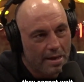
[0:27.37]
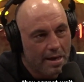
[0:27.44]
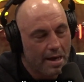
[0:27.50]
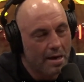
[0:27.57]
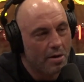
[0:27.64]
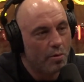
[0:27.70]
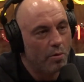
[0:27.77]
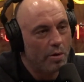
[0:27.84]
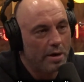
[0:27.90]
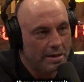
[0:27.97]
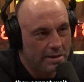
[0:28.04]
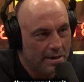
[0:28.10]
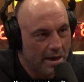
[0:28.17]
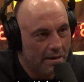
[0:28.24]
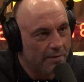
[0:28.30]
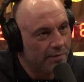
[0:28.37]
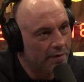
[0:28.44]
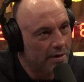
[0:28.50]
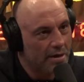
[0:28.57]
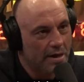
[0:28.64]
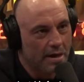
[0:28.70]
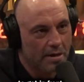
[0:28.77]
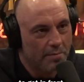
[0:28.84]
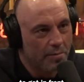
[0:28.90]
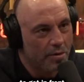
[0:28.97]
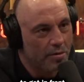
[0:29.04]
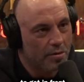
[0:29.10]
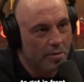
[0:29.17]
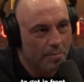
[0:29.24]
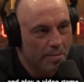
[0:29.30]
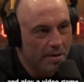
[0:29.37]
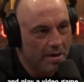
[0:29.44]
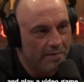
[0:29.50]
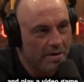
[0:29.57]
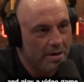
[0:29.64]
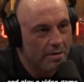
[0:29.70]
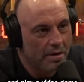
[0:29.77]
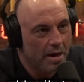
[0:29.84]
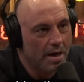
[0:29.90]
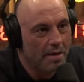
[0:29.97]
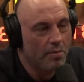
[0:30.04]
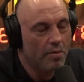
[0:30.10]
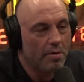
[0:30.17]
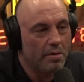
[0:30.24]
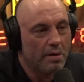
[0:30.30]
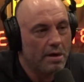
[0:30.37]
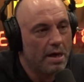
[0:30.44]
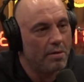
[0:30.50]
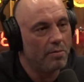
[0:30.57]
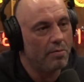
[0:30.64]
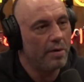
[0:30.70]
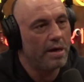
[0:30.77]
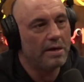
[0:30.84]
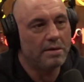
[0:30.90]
they cannot wait to get in front of that computer and play a video game, or get Yeah.